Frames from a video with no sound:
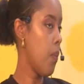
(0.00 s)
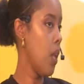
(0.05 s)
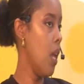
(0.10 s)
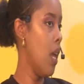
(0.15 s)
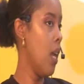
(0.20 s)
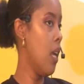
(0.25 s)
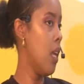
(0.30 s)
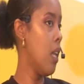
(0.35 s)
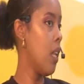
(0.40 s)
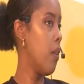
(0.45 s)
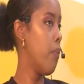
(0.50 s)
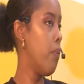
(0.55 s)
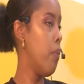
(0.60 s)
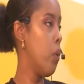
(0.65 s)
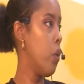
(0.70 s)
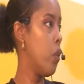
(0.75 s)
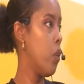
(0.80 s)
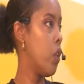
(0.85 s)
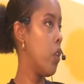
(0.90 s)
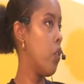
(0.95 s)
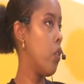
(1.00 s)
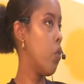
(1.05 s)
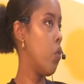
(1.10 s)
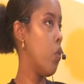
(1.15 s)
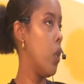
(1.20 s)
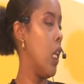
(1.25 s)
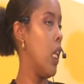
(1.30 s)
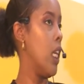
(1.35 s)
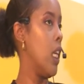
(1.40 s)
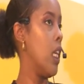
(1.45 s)
And Blue Oceans
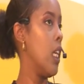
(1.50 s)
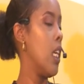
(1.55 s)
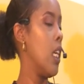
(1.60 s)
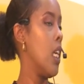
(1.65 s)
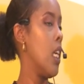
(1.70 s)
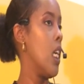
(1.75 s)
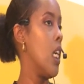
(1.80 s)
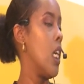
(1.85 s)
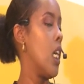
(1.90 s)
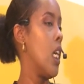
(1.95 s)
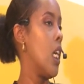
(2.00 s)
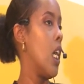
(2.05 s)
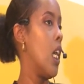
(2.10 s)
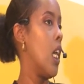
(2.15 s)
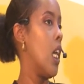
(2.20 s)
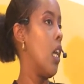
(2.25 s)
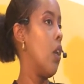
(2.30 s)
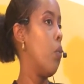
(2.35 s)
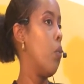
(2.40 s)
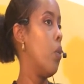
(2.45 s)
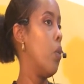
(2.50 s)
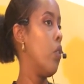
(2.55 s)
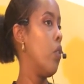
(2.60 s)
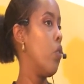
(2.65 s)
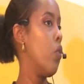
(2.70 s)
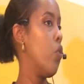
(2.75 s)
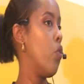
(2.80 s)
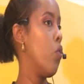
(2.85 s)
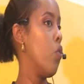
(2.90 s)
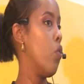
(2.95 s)
really was
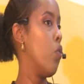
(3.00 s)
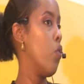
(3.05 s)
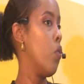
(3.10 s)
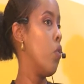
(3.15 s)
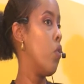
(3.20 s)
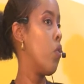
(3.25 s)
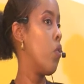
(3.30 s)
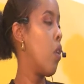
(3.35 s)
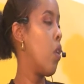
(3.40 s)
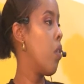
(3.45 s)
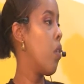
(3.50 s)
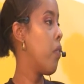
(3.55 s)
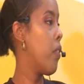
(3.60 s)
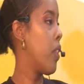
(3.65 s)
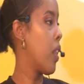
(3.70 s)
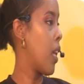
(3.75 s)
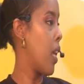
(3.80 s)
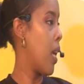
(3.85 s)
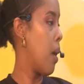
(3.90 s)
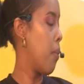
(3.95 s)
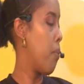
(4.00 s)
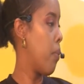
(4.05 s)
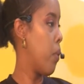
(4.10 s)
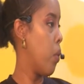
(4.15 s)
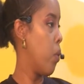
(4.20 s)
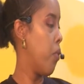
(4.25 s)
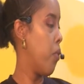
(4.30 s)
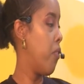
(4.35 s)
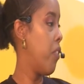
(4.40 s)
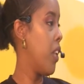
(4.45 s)
to solve the gap
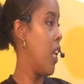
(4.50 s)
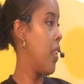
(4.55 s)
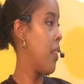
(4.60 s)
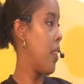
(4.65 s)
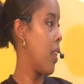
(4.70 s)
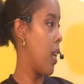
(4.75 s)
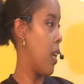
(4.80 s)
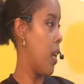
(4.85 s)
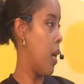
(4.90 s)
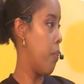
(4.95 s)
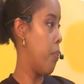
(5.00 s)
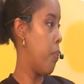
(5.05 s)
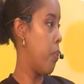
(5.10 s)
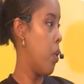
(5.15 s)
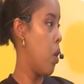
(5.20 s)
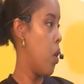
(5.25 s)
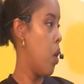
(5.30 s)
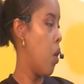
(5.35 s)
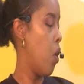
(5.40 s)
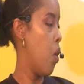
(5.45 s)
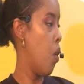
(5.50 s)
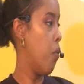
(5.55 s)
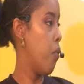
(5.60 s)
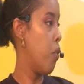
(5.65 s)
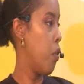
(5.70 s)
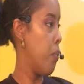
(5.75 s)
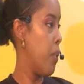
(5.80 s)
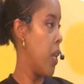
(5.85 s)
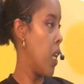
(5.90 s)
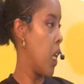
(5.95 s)
or fill in the gap of
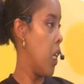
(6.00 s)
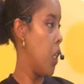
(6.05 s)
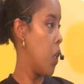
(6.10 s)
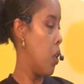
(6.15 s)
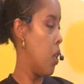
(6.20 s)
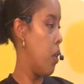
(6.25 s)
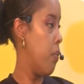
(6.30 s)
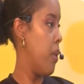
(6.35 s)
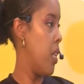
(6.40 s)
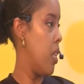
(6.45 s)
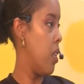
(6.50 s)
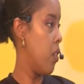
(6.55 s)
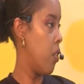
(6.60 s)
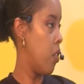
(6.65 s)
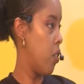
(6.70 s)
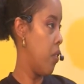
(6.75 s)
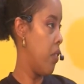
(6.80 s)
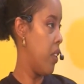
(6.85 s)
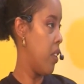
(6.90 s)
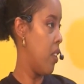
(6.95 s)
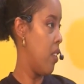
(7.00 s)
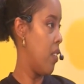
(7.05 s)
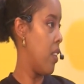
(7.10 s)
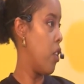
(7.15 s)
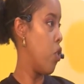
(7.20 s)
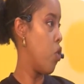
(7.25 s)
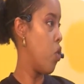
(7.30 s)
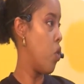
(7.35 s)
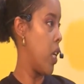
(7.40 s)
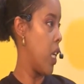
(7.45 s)
communication and media services
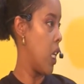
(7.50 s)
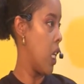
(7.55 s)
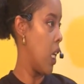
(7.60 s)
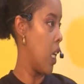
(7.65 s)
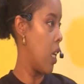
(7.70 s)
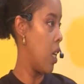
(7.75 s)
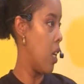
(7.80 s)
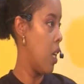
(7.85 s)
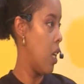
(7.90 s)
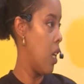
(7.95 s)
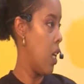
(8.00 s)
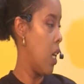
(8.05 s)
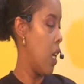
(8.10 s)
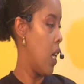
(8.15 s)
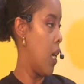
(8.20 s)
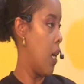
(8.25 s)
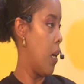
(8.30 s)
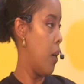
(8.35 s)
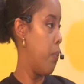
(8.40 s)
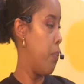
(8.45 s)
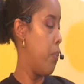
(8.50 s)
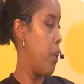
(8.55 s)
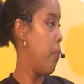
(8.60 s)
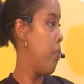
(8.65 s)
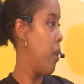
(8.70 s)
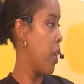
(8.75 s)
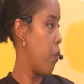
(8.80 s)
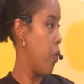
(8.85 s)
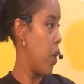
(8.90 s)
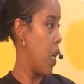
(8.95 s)
and training,
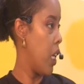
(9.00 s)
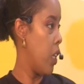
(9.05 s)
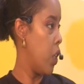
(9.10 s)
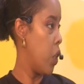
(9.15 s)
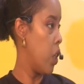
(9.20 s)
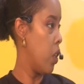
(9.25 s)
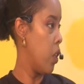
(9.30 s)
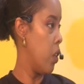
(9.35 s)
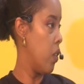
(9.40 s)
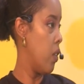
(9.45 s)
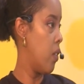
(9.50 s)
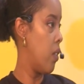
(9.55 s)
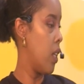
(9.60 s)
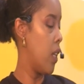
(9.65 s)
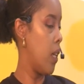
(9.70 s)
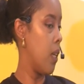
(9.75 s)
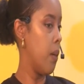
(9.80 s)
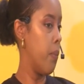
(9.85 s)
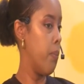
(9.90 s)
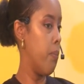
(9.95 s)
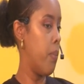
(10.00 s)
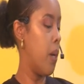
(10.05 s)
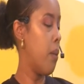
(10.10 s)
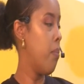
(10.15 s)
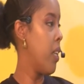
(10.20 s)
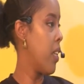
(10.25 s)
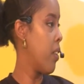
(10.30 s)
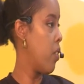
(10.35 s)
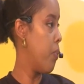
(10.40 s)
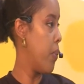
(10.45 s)
public relations,
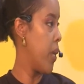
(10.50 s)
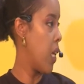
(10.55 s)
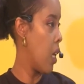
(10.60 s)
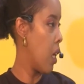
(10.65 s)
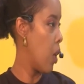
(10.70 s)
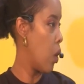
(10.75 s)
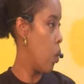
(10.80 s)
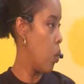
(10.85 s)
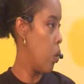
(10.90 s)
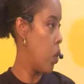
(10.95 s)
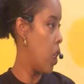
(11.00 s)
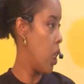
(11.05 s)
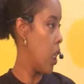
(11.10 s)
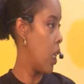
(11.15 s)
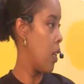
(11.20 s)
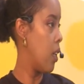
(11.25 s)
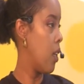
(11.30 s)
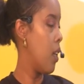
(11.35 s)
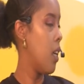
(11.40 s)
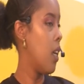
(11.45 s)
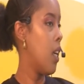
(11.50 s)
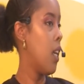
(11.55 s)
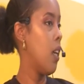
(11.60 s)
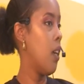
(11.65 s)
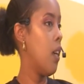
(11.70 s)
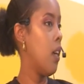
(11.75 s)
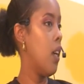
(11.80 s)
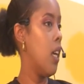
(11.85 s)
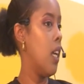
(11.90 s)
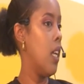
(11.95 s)
public speaking coaching,
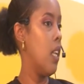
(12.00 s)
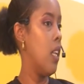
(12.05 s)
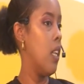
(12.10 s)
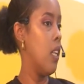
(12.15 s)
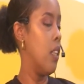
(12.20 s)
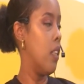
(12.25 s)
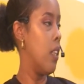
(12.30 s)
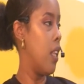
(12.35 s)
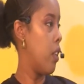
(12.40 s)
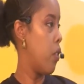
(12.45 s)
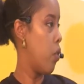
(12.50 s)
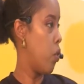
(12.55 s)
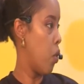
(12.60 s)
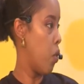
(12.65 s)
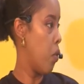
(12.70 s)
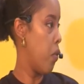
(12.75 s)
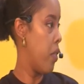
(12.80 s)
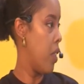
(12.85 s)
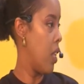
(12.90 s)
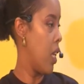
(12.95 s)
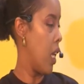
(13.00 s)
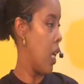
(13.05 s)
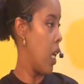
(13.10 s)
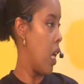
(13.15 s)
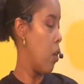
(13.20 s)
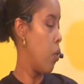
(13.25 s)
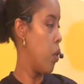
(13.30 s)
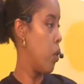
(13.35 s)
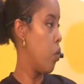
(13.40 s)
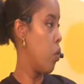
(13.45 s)
and that sort of thing.
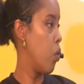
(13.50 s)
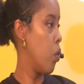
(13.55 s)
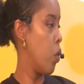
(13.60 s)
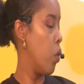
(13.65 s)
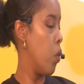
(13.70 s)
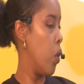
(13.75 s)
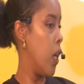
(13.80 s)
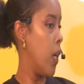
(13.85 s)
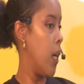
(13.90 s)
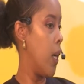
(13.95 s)
And also